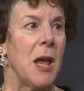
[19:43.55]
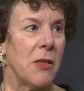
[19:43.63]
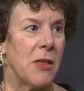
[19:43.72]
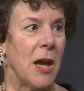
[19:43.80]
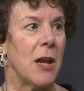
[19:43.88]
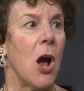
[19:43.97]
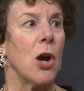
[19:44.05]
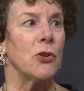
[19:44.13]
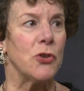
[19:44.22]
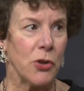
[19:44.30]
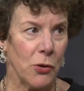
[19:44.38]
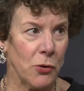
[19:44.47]
that our
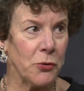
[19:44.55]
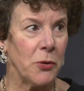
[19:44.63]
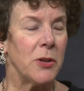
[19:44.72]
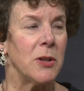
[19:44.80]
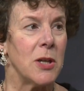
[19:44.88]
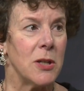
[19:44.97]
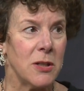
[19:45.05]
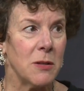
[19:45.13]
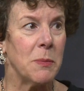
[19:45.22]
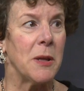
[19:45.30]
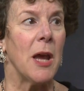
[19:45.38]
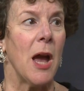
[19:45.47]
children need to
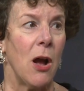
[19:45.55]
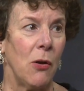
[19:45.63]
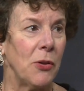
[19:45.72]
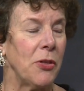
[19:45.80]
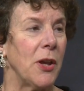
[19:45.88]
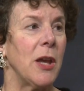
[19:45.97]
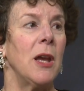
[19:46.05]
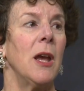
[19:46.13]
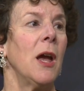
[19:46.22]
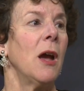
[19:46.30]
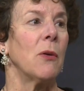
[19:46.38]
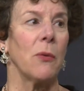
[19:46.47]
be healthy
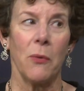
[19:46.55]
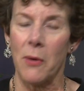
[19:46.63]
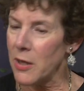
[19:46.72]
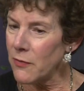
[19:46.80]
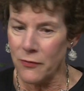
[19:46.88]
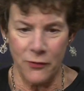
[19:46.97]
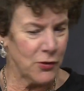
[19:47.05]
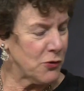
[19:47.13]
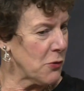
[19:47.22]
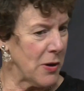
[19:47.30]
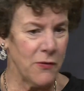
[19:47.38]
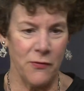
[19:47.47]

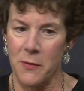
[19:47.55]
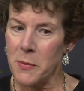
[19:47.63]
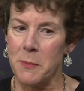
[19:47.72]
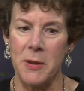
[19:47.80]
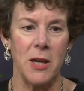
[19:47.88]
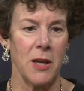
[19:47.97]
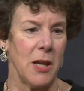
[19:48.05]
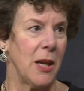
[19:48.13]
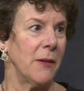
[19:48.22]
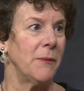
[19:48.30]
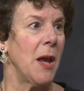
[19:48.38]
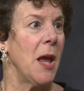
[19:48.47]
straight from the beginning.
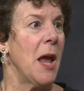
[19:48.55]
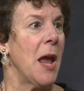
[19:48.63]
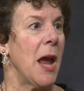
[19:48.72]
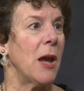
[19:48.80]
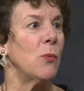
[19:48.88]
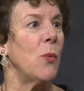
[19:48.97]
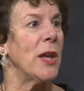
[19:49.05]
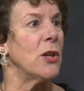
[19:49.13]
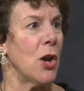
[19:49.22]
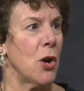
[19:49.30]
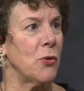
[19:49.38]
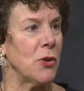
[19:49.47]
And we
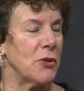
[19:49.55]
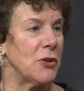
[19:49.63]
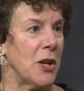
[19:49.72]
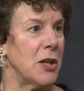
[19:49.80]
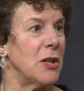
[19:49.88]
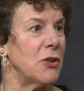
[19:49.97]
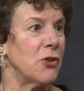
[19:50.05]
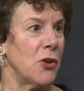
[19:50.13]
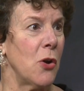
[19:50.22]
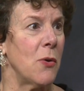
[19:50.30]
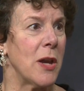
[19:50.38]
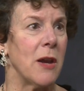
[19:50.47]
know there's studies
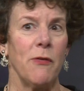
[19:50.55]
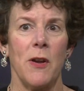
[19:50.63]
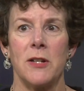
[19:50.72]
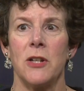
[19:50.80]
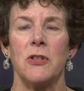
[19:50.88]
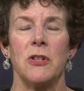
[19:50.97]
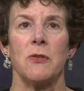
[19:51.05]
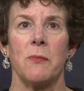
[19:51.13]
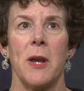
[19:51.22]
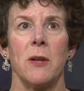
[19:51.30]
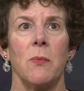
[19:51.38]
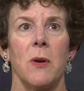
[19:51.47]
showing, in fact I just
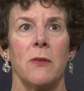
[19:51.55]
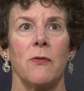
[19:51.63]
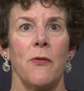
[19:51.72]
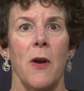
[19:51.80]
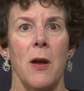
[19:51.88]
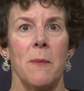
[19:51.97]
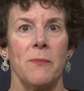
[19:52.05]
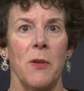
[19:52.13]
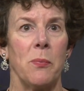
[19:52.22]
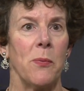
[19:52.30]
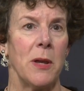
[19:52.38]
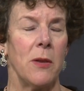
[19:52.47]
read one from
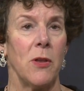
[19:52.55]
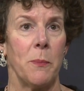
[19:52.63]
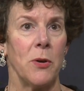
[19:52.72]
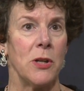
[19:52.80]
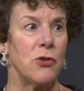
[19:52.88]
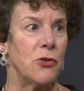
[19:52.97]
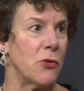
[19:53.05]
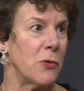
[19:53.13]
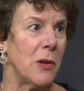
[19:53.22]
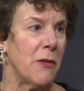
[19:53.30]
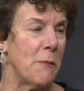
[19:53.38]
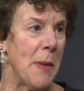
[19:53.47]
the British
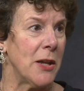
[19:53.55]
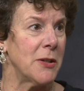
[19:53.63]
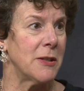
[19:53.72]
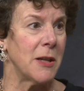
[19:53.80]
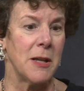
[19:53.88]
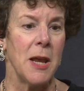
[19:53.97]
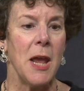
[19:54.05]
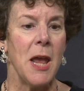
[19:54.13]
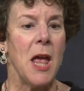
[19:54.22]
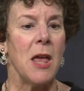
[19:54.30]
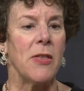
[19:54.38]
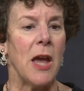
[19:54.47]
Journal of Medicine,
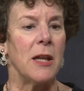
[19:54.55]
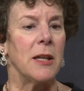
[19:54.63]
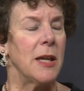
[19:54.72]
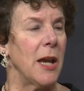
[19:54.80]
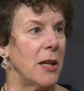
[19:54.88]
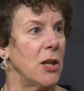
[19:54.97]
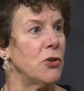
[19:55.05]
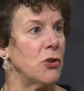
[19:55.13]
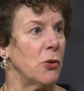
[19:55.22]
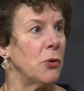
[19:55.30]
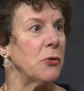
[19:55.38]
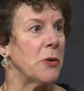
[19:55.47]
that getting
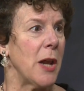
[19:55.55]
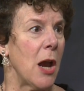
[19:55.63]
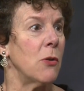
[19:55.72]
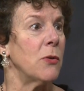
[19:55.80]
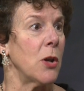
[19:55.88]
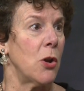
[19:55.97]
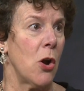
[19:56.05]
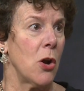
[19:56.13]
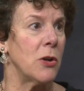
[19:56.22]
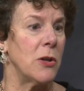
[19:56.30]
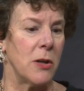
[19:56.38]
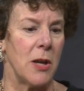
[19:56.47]
children out in a
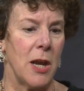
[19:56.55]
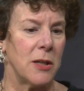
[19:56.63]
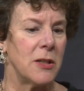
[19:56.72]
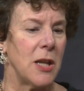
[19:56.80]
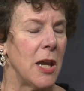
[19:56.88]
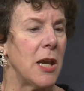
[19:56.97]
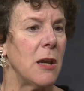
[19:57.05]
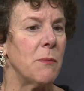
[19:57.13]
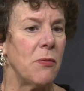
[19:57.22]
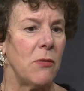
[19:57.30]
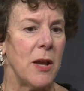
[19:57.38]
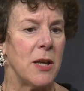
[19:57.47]
garden and taking
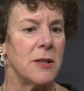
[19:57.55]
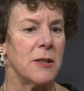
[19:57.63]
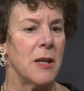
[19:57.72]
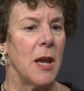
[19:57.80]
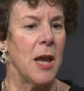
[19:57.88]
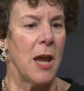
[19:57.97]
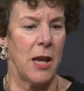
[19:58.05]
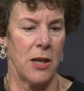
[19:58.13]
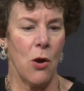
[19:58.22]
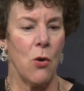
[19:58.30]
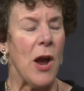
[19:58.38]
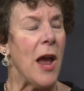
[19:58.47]
place
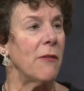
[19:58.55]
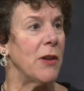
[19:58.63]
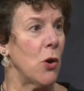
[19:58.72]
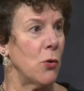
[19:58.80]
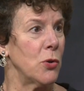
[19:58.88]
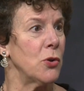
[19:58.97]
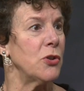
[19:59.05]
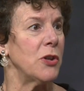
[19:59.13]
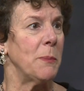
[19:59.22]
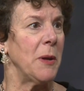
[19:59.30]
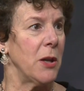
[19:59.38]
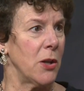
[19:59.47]
and having
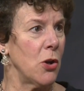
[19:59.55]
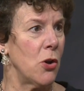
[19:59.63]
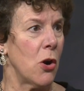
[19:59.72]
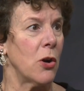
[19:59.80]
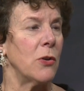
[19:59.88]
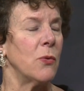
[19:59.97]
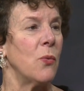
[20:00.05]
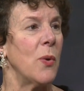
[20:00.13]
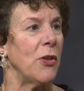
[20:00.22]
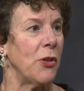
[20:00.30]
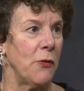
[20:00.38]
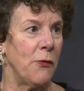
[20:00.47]
ownership in a garden
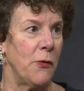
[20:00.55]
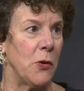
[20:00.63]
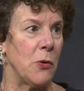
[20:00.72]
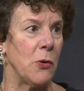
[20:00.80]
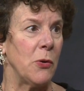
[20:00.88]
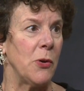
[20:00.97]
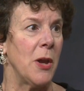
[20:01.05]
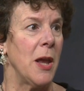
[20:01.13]
with the food,